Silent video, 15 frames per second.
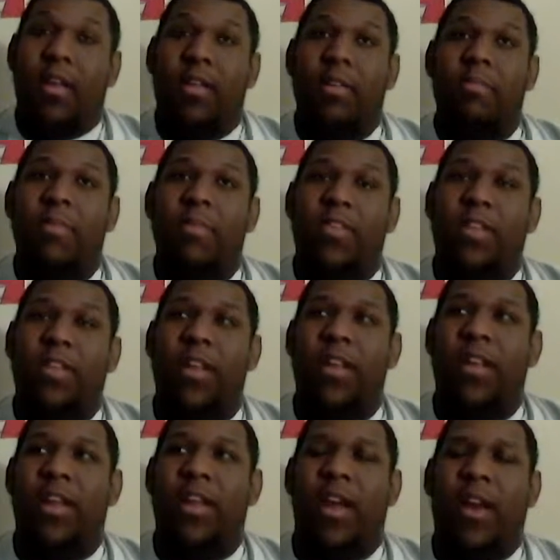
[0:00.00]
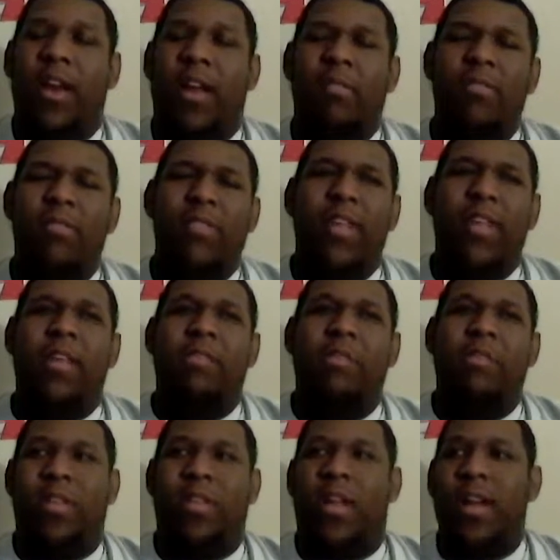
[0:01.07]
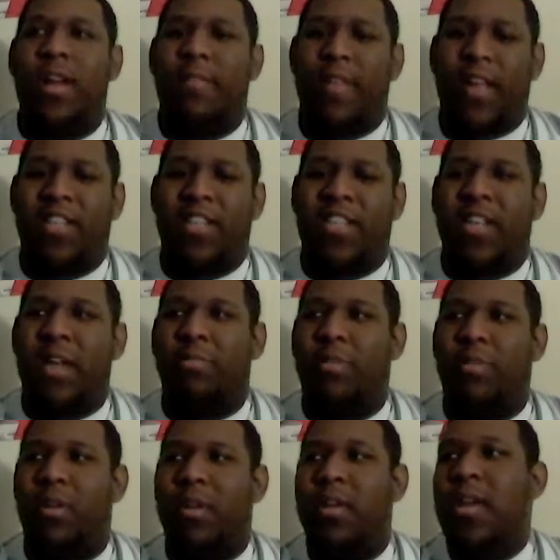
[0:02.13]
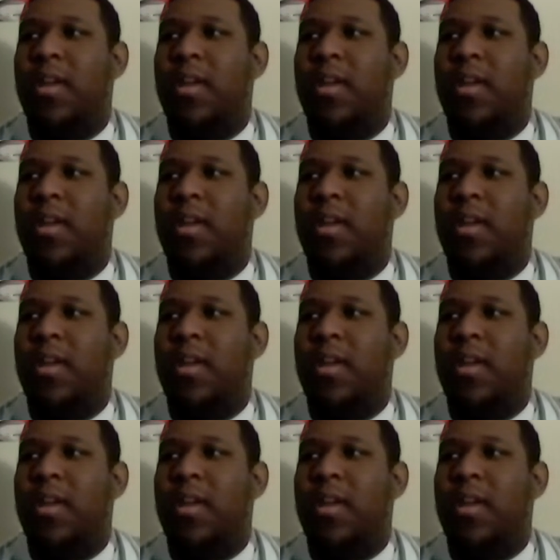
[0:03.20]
I would think he was kind of like a cyborg.